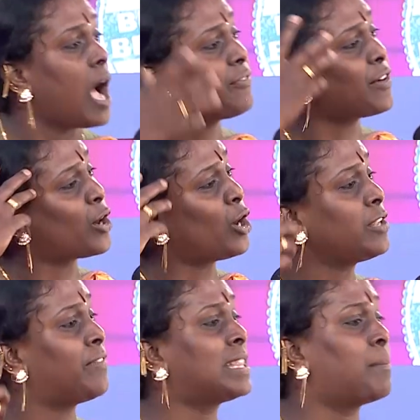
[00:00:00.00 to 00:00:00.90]
I forgot to
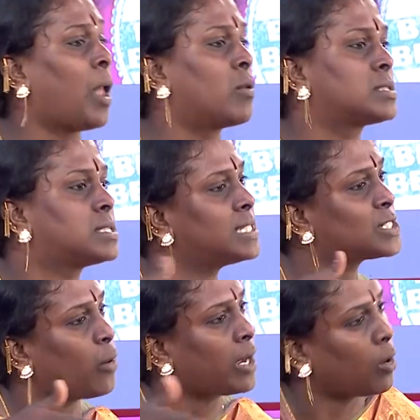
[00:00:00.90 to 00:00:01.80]
wear the blouse. Just
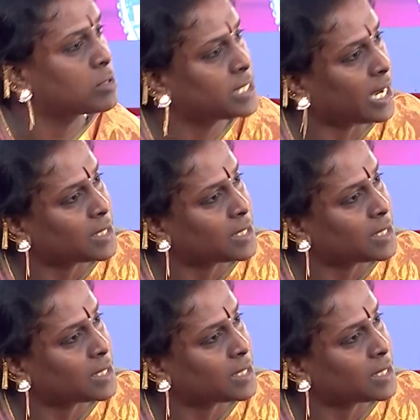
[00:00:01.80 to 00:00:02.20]
going outside.